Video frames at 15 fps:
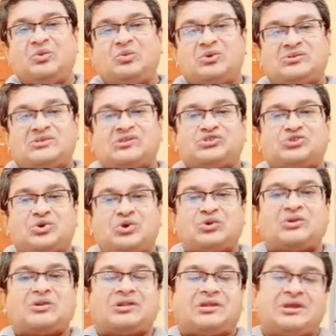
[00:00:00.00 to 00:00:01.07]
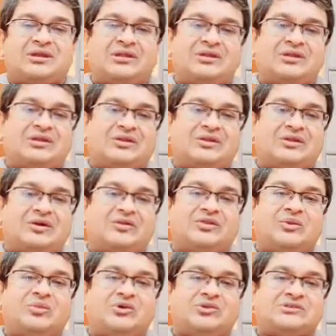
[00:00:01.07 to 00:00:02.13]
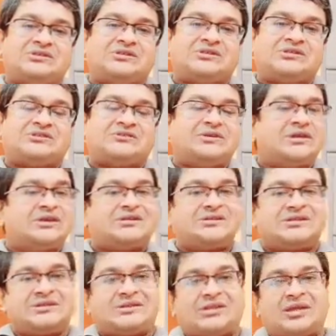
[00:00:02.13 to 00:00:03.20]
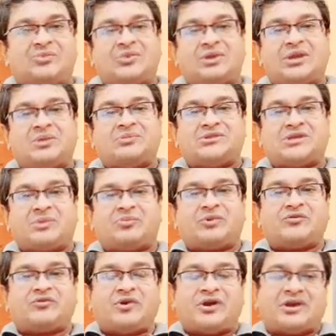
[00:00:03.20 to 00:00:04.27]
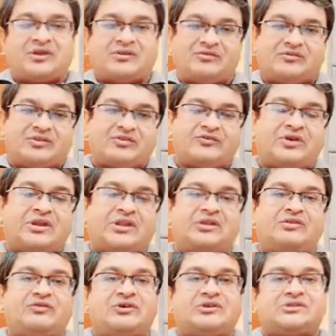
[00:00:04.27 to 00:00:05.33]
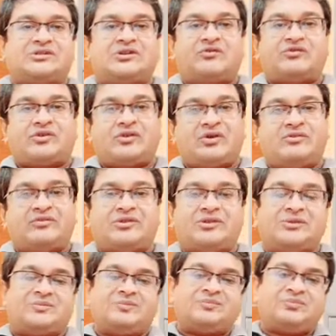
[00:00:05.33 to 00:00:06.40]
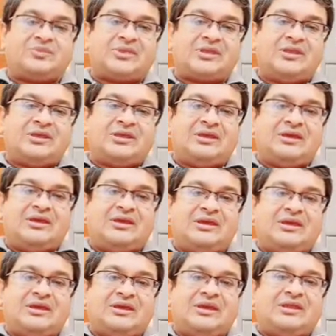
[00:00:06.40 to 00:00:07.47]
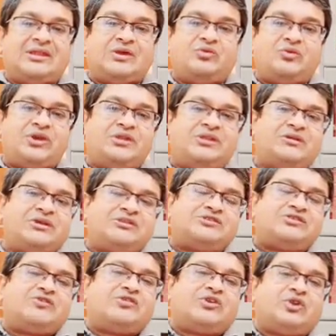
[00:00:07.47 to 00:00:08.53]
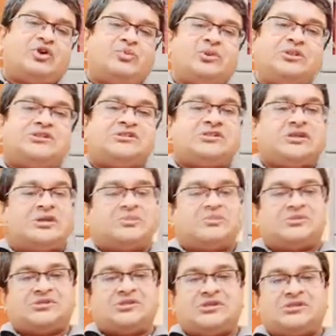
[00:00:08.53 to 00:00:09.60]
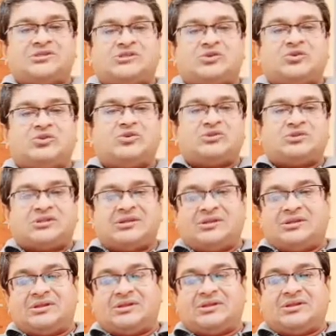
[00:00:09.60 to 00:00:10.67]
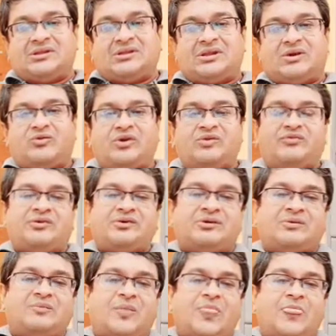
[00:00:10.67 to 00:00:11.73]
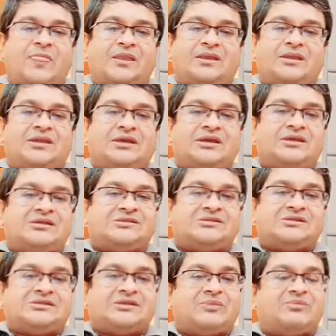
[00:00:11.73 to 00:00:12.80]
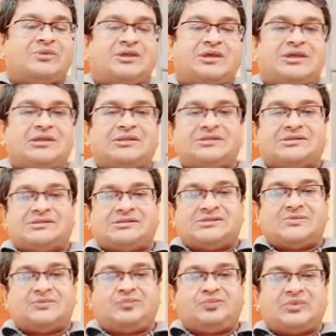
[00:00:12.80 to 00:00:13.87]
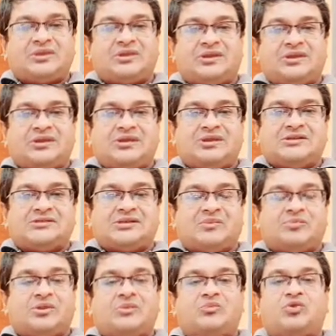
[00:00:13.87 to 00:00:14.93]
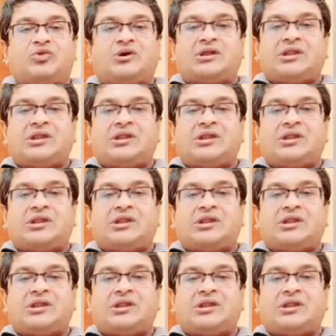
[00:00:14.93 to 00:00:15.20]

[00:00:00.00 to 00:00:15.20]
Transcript: was the short tale of the monster's creation that became chapter 5 in the final version of the novel. The way the rest of the novel shapes its core tale, however, is something else, something more